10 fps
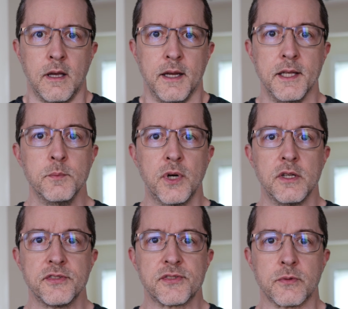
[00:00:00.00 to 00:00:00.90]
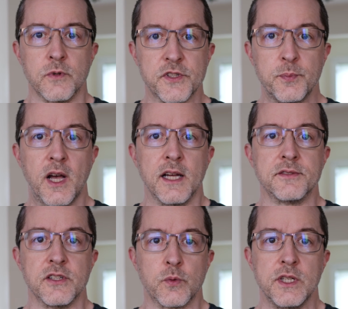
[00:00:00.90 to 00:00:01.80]
An impulse
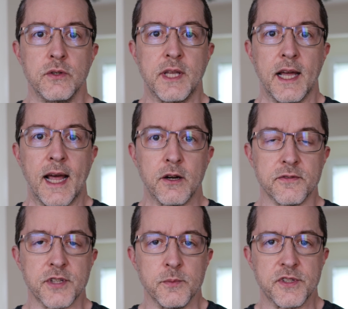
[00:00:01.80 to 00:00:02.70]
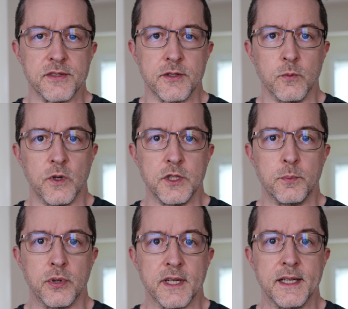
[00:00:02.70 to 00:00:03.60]
response is what you get out of some system when you
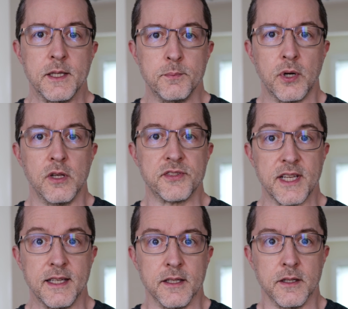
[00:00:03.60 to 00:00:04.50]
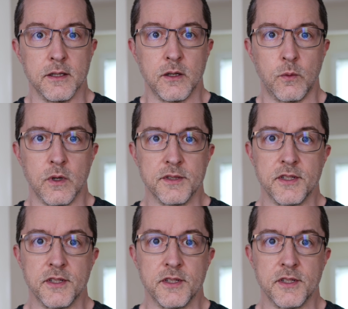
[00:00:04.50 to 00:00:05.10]
put an impulse in, where a